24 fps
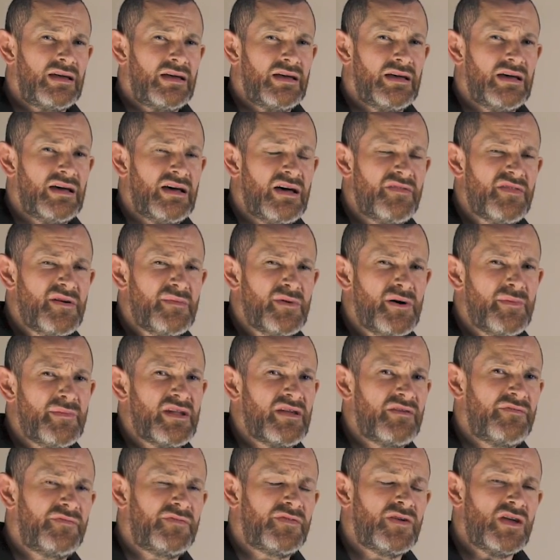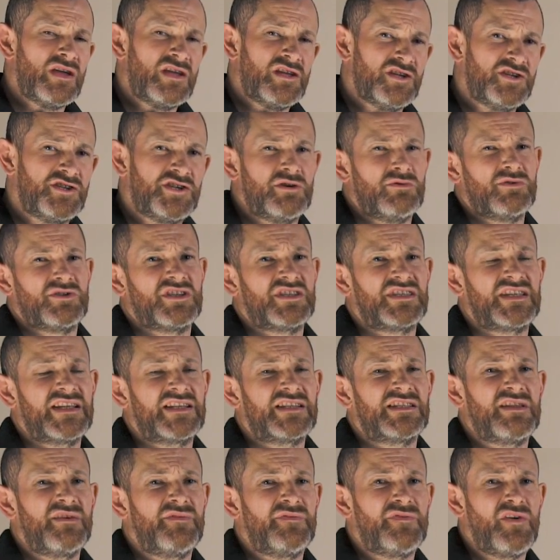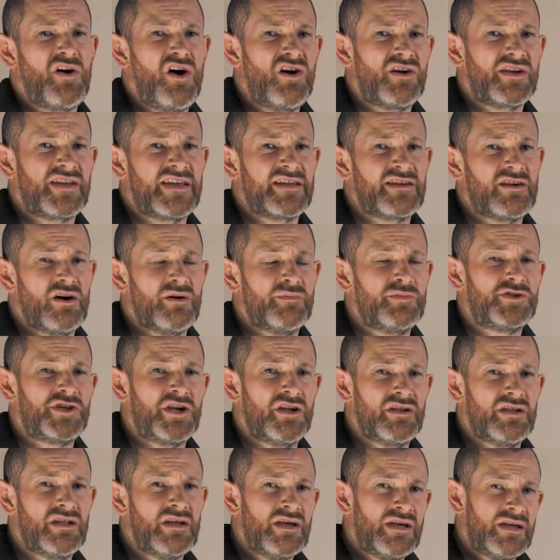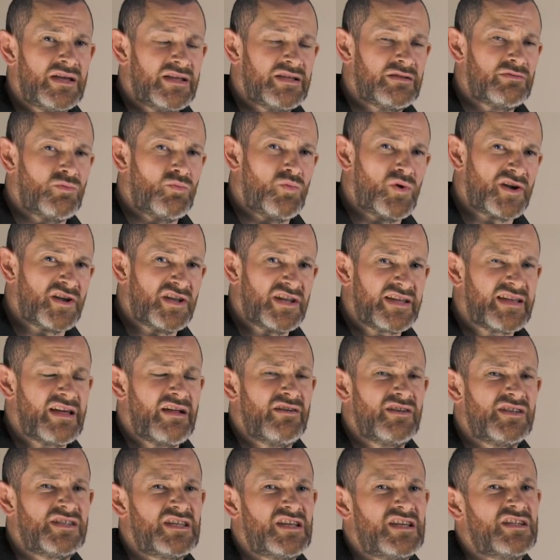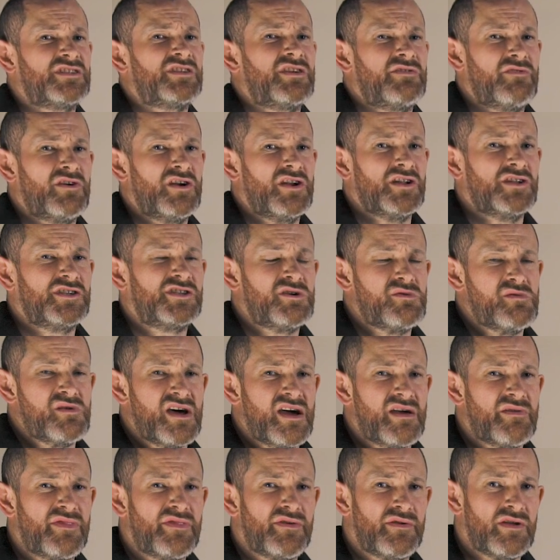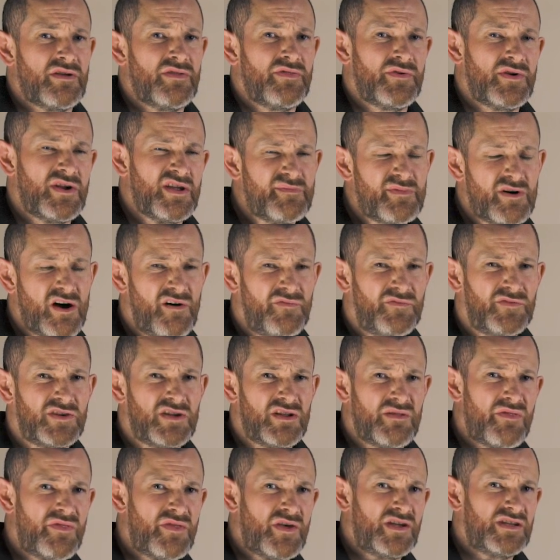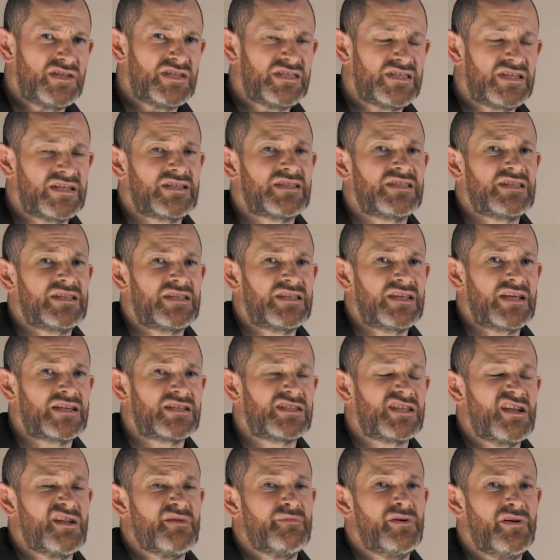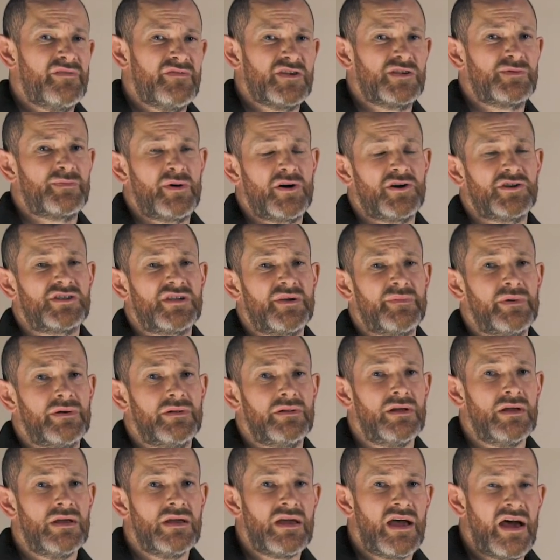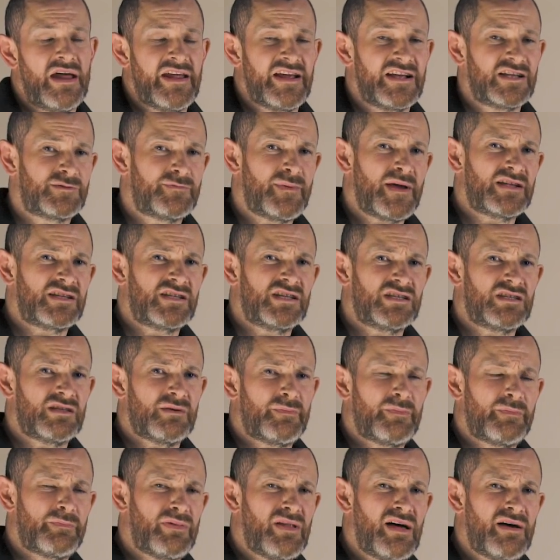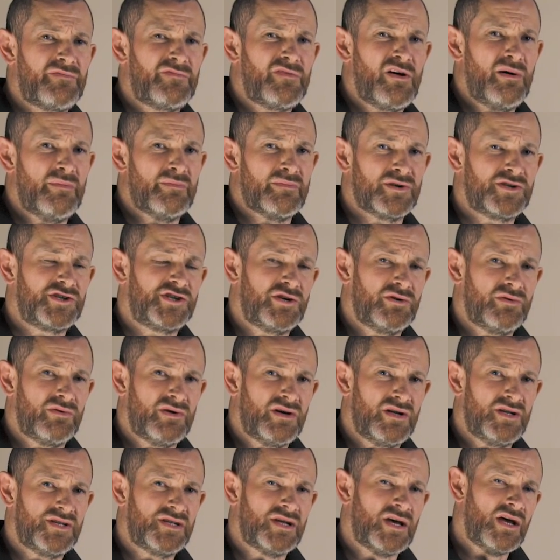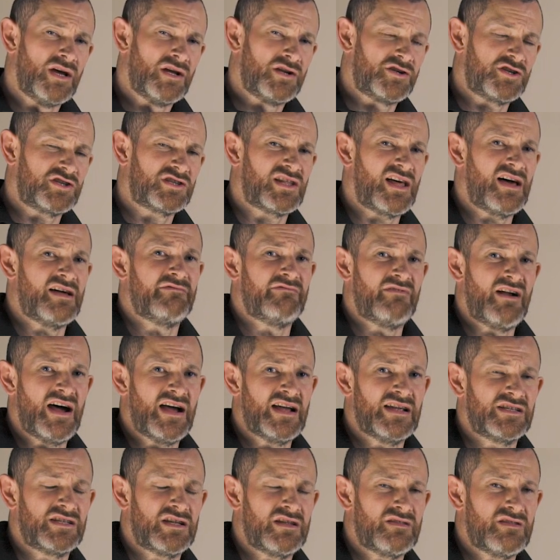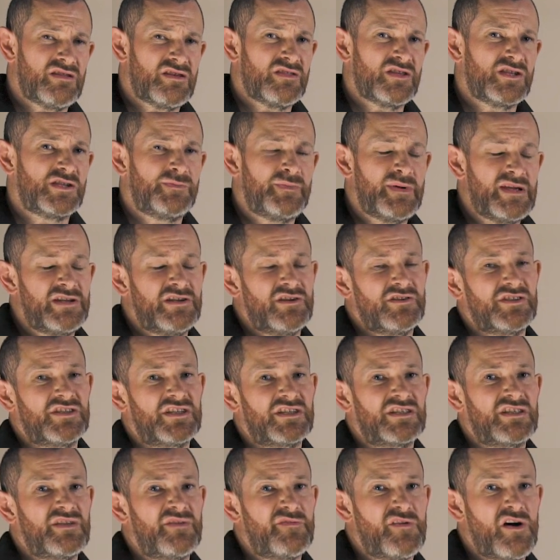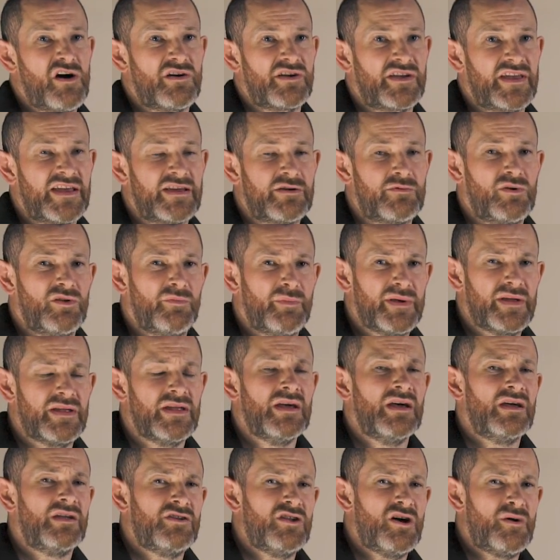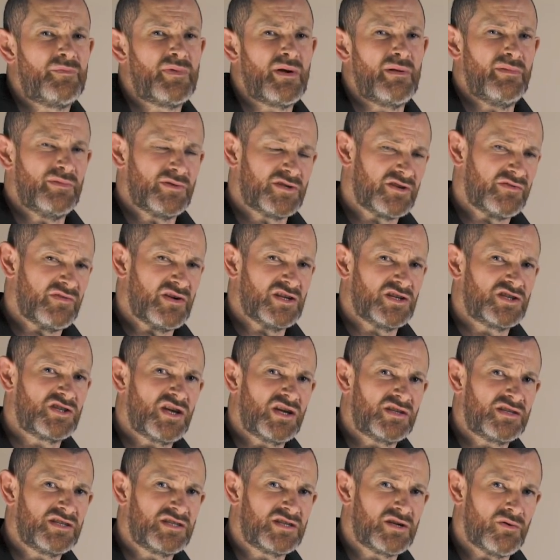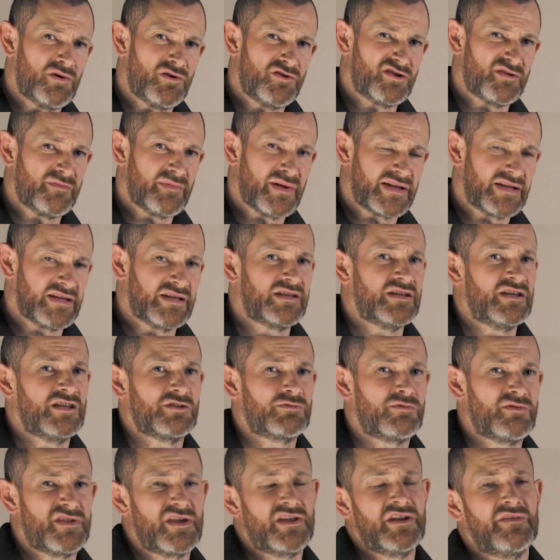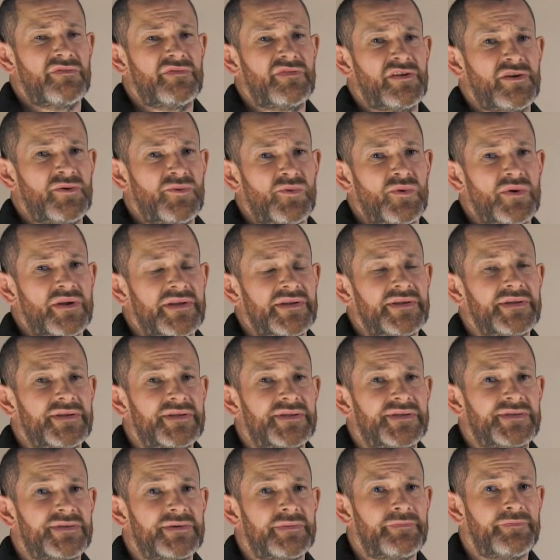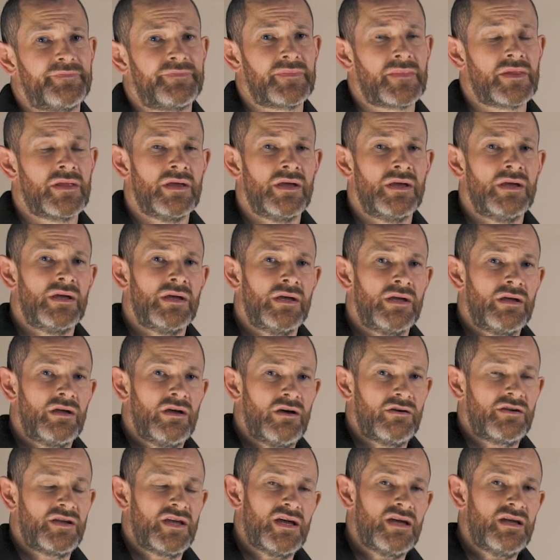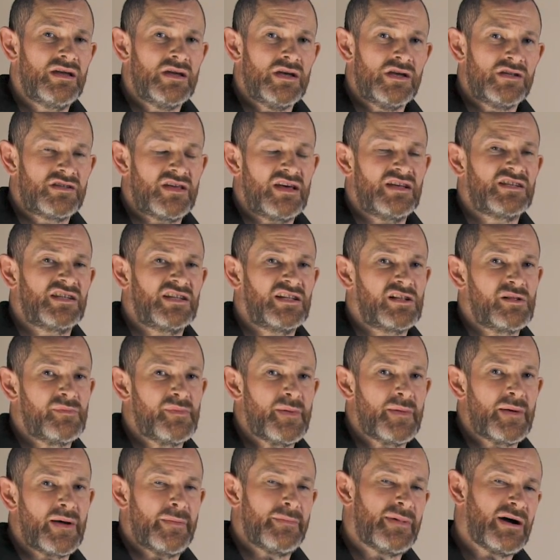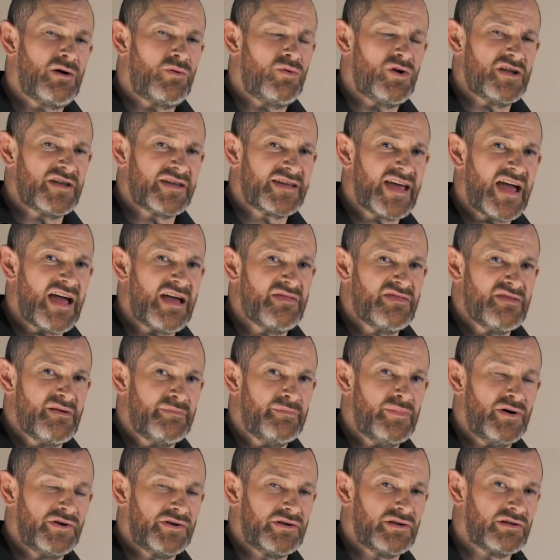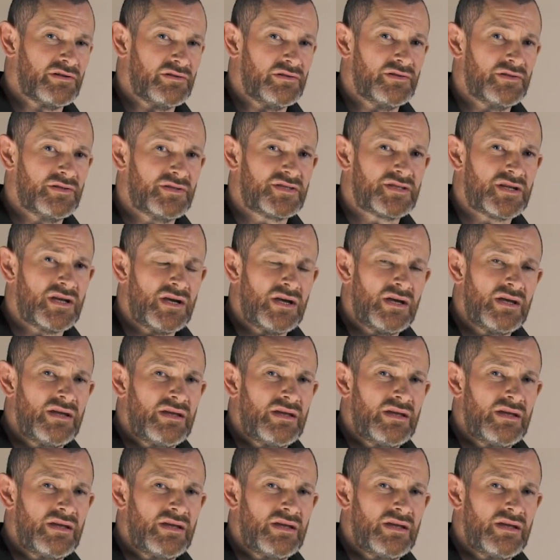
At the moment, if you choose a 64GB option, we're going to guarantee it to run at 2933, but often 3066 and above is possible. And I expect as the platform matures, just like Ryzen, that the speed on 64GB will be no problem to reach 3200MHz within a few weeks. Okay, so that's a little bit about what you get in the bundles.